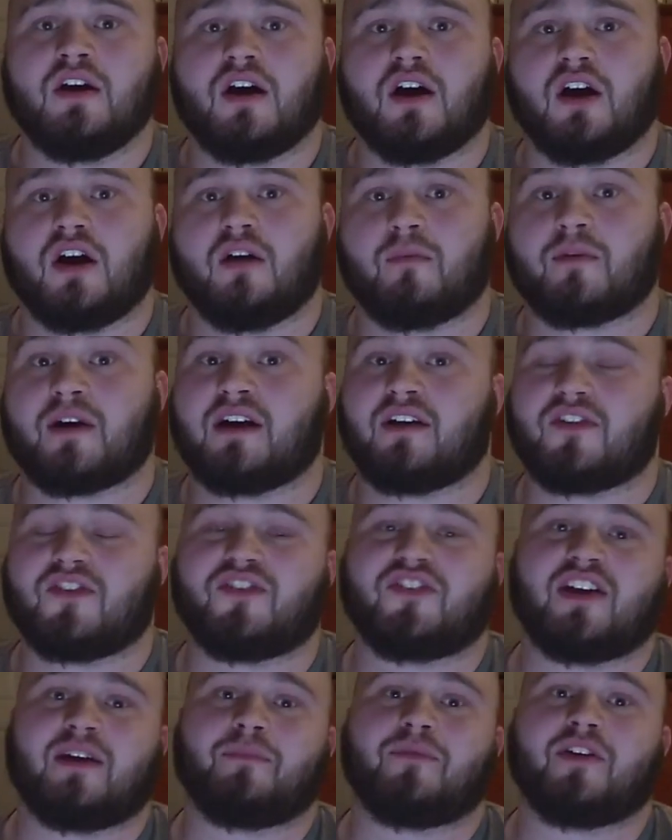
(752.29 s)
Um, kind of the
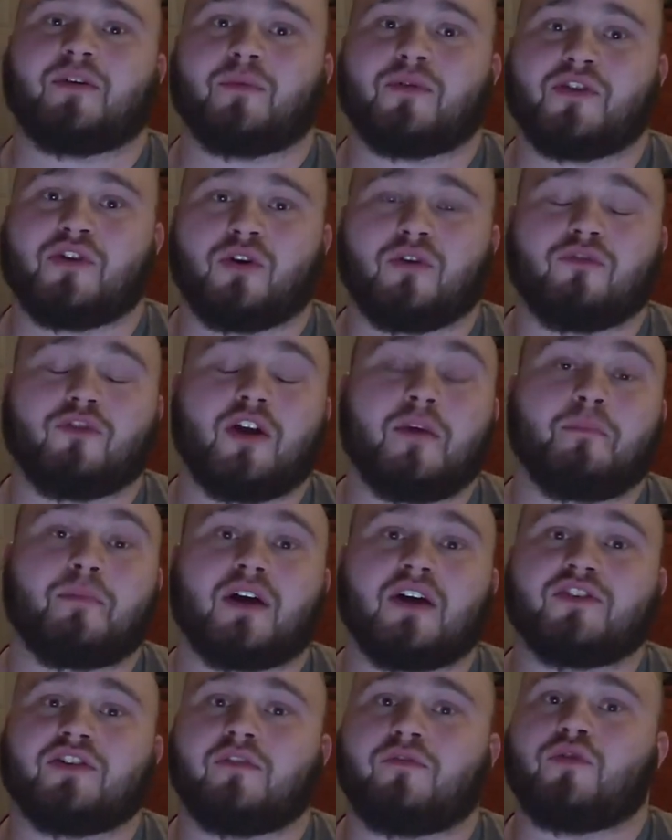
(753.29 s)
same thing with an overhead press.